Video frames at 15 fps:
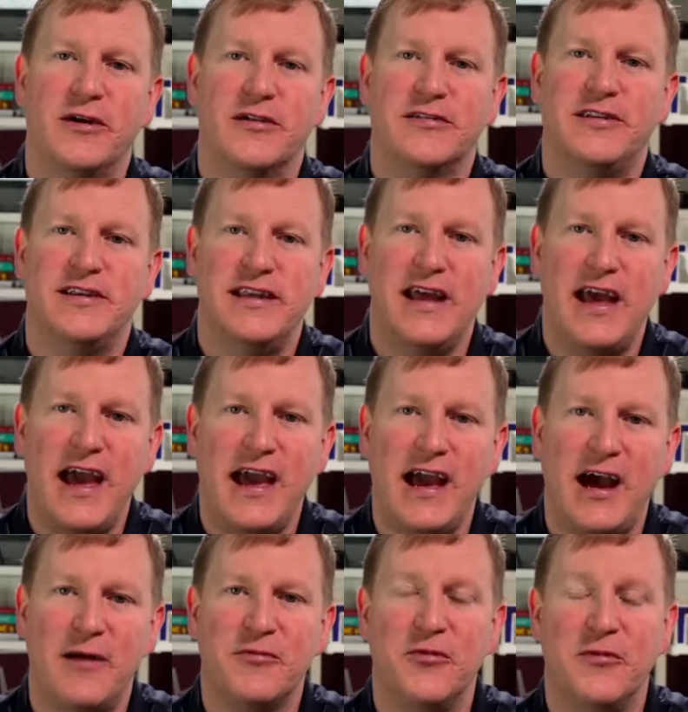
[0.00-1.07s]
today
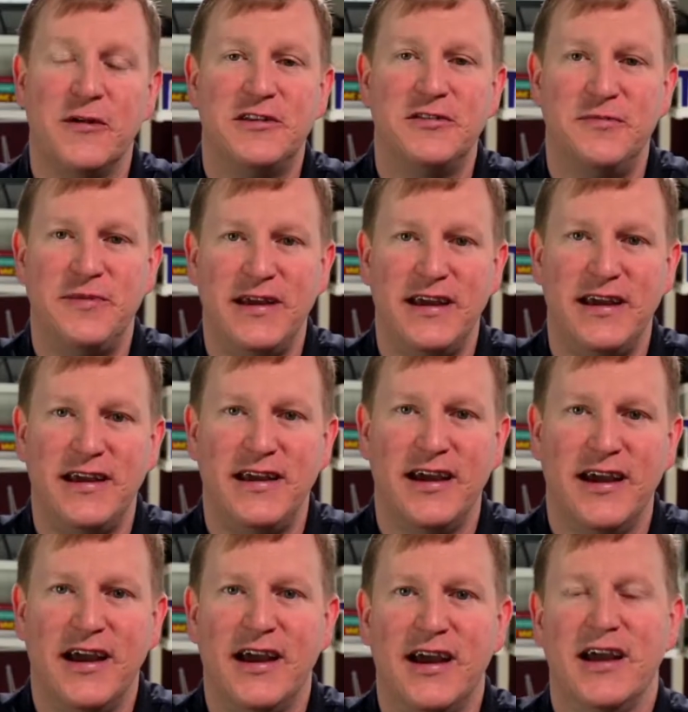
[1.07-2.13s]
I'm going to be
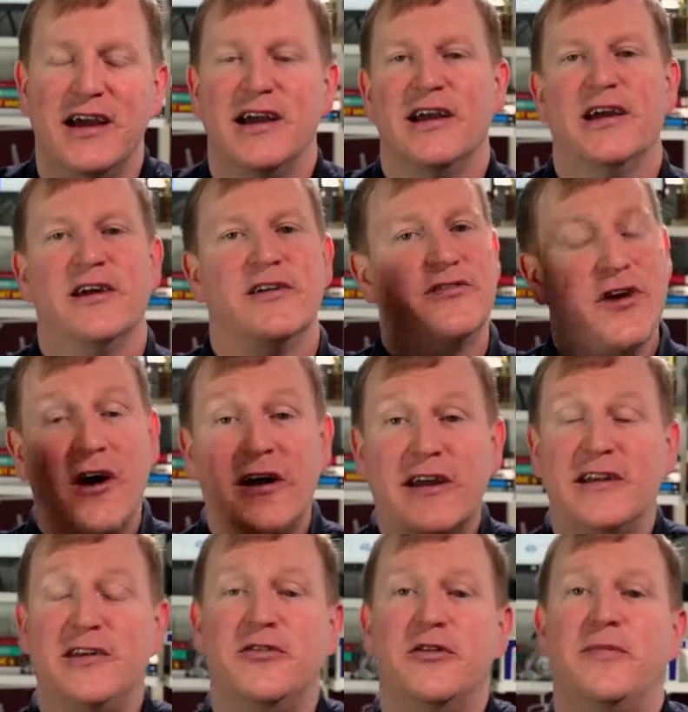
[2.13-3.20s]

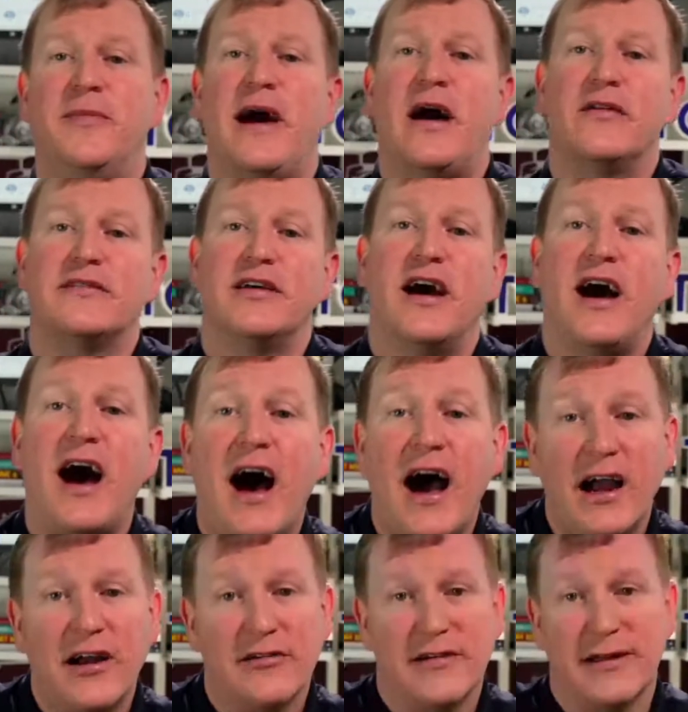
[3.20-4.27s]
talking to you about
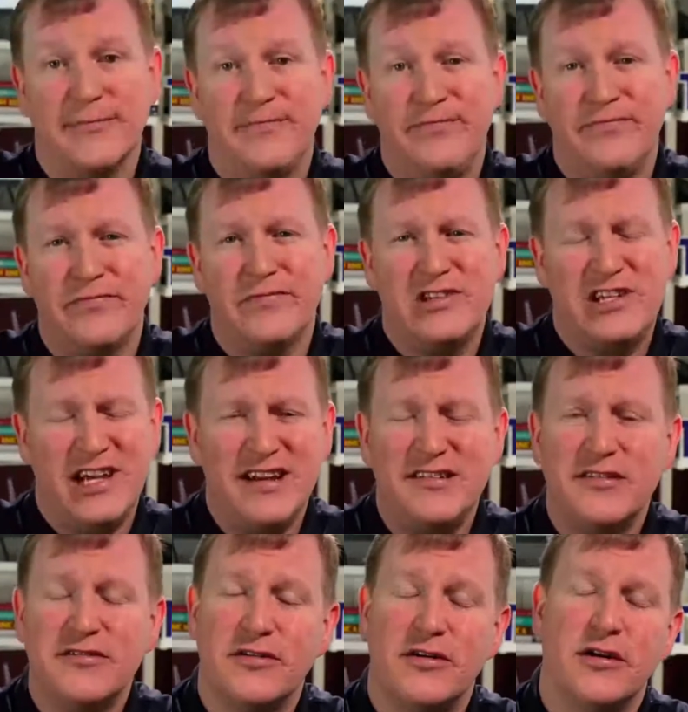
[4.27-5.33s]
hiring.
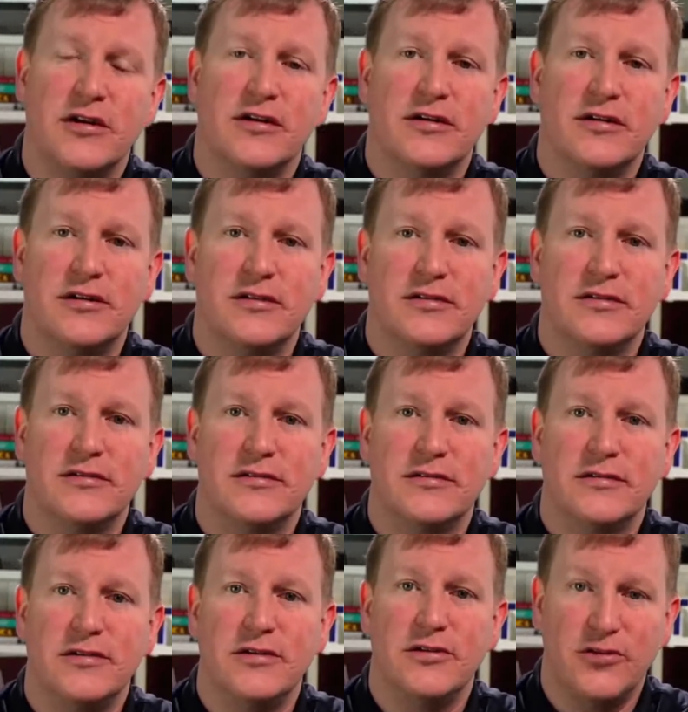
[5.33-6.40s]
Chances are
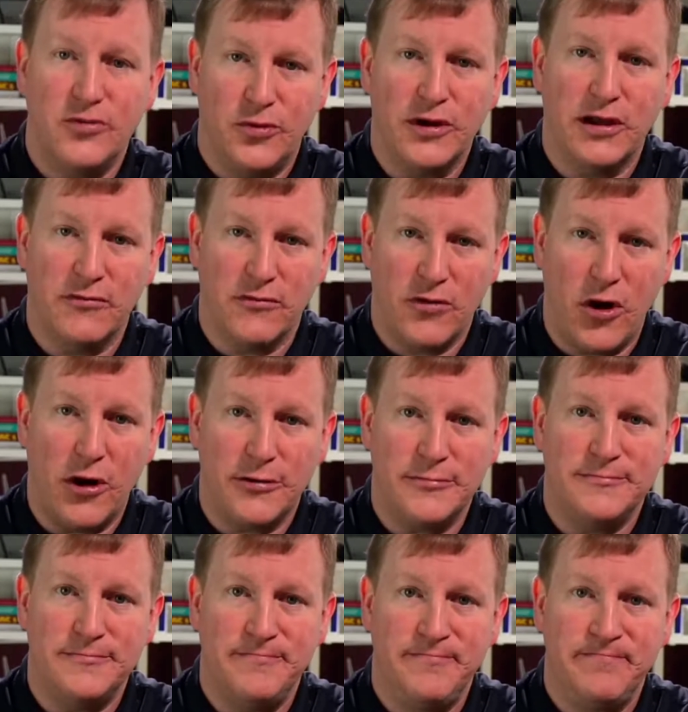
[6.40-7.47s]
you're doing it wrong.
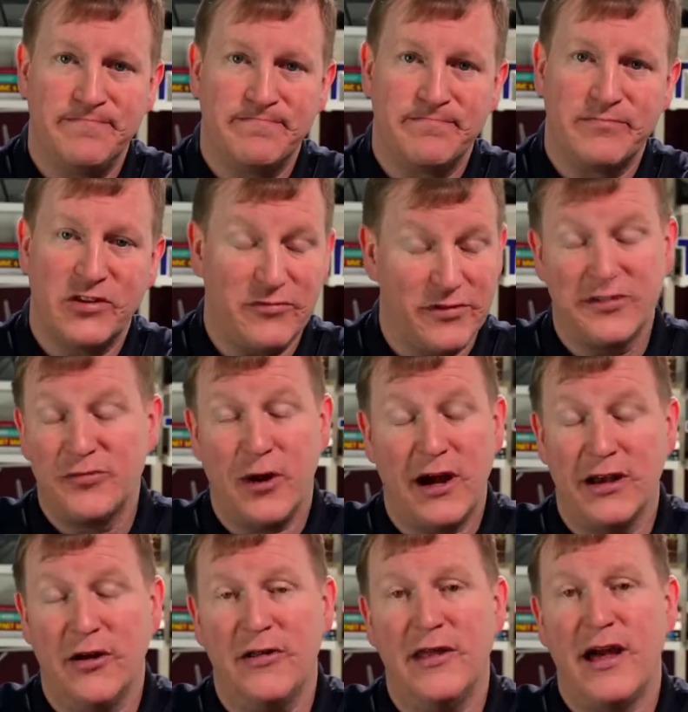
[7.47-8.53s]
The reason why
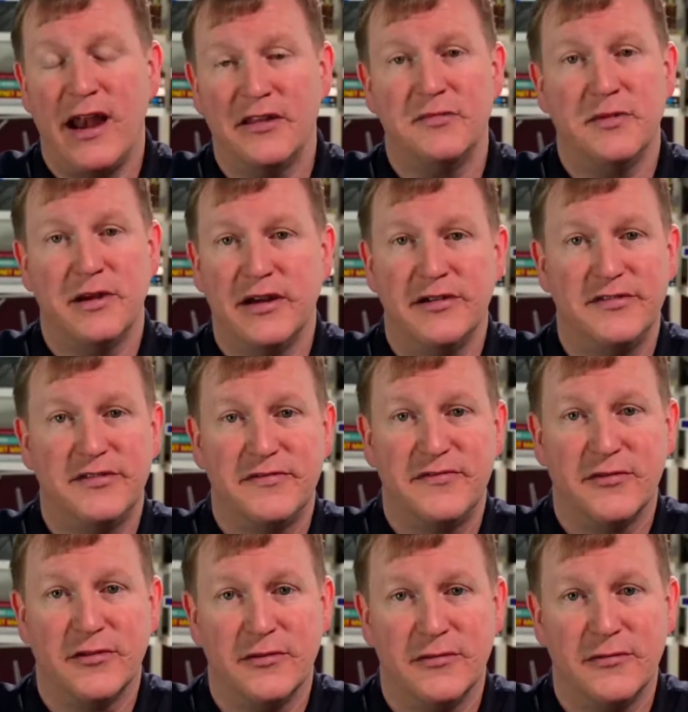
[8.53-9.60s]
I know that is because
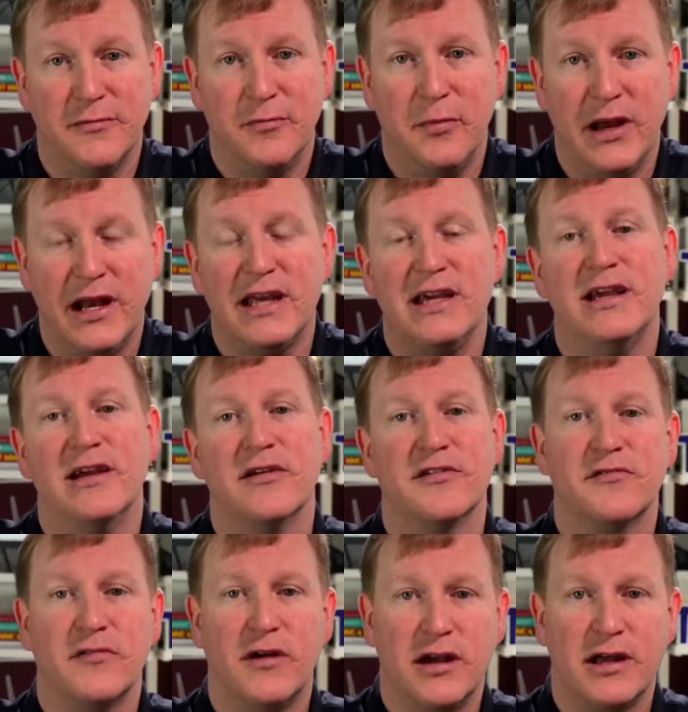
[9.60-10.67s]
for many
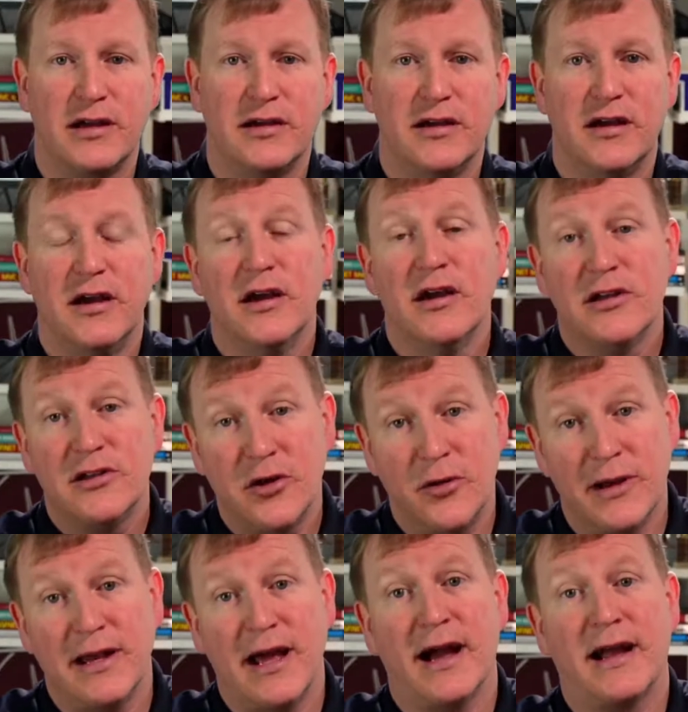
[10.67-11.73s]
years running
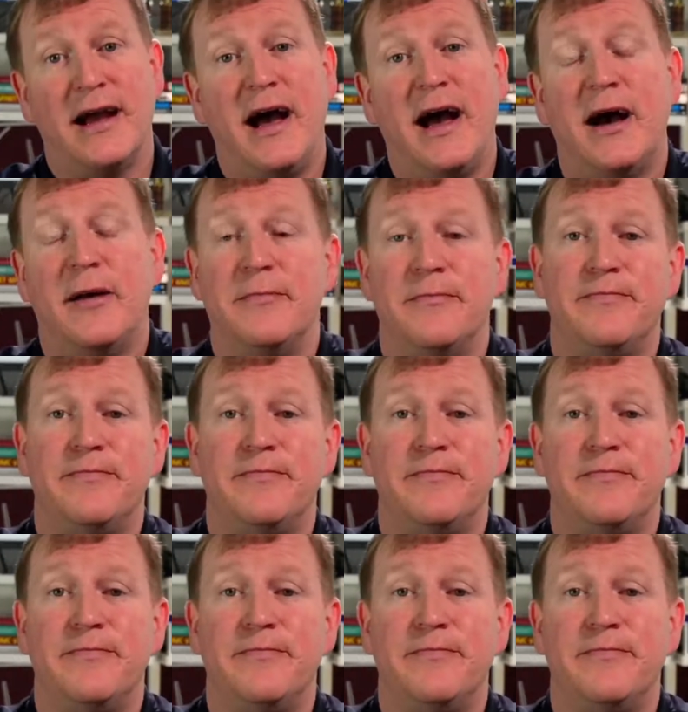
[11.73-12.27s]
Towing.com,